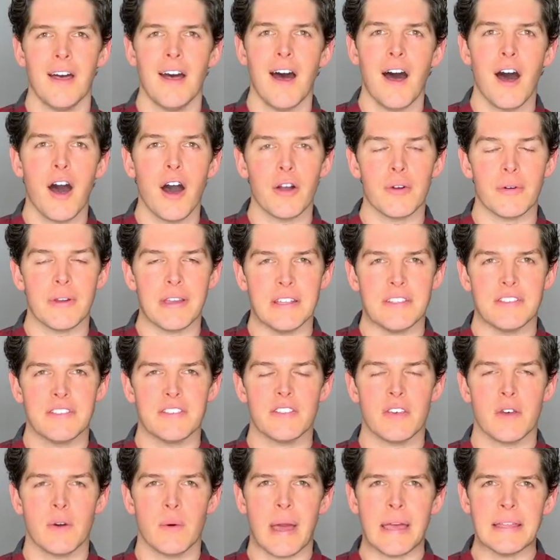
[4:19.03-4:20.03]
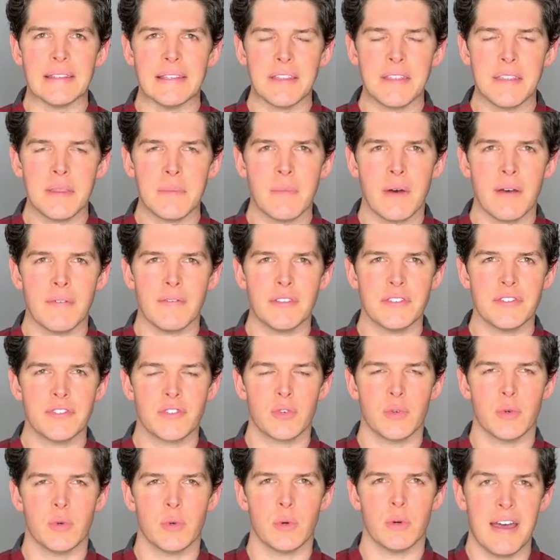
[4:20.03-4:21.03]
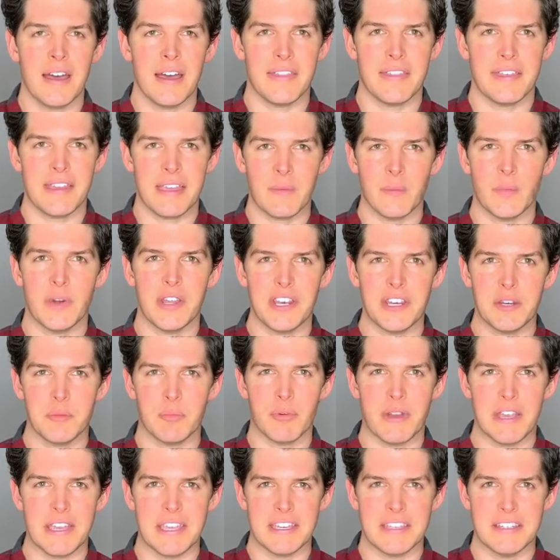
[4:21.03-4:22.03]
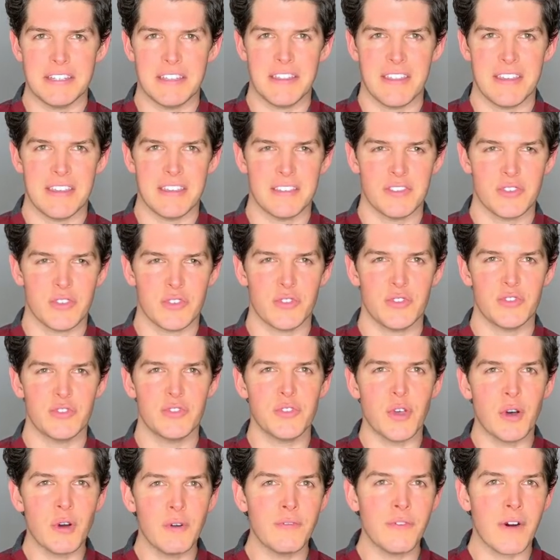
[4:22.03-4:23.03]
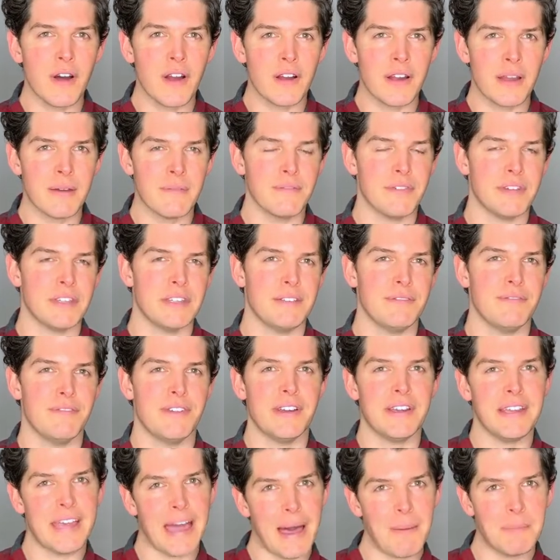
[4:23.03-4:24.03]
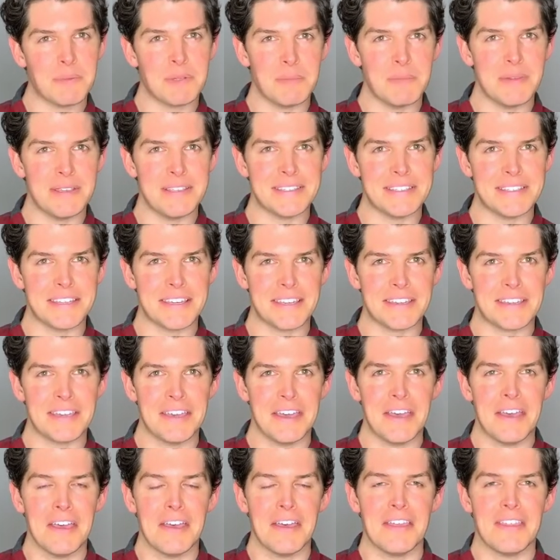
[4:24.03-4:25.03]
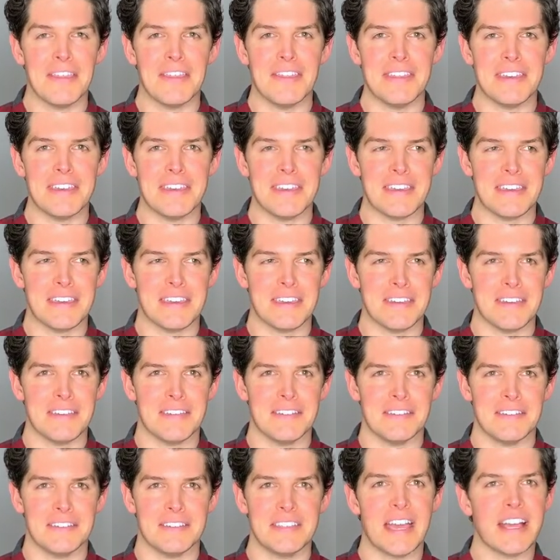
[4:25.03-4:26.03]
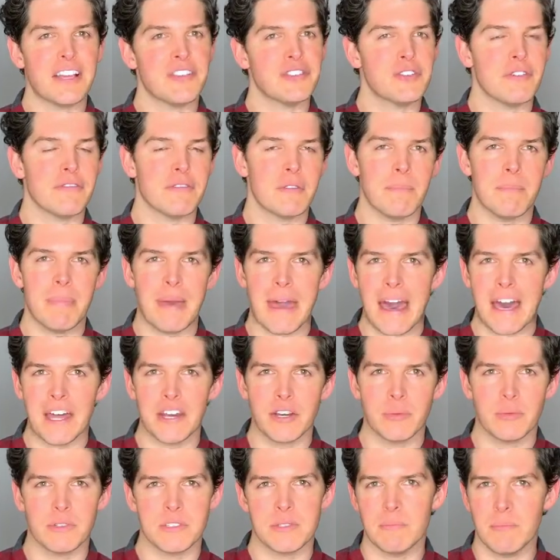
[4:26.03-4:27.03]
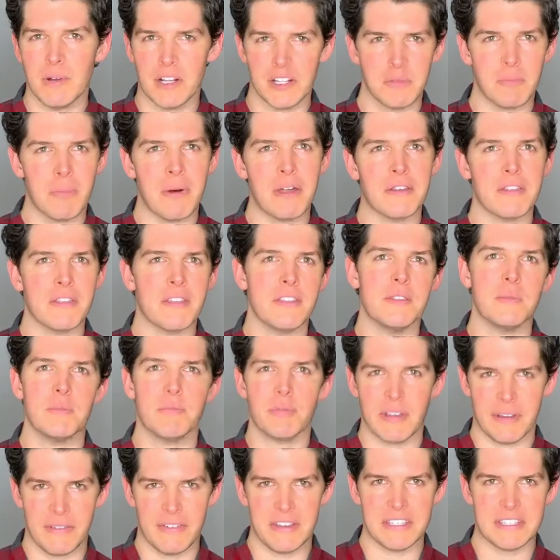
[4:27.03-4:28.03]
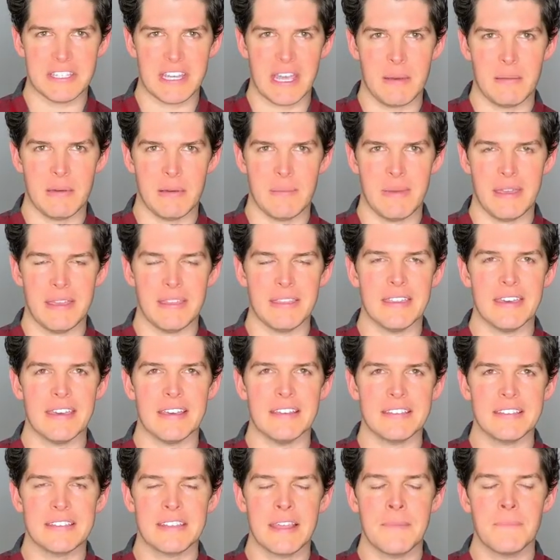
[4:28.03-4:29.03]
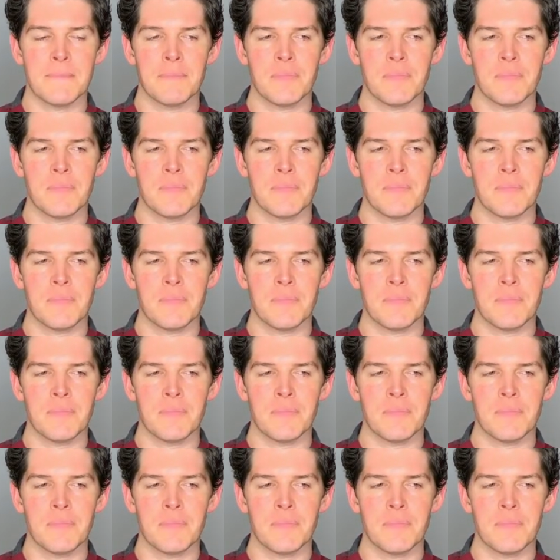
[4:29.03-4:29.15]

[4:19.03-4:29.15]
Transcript: All right, so I let the muffins cool. I think I'm ready to break into this. So far, I'm feeling very optimistic. The texture of the batter was much better than the previous time I made this.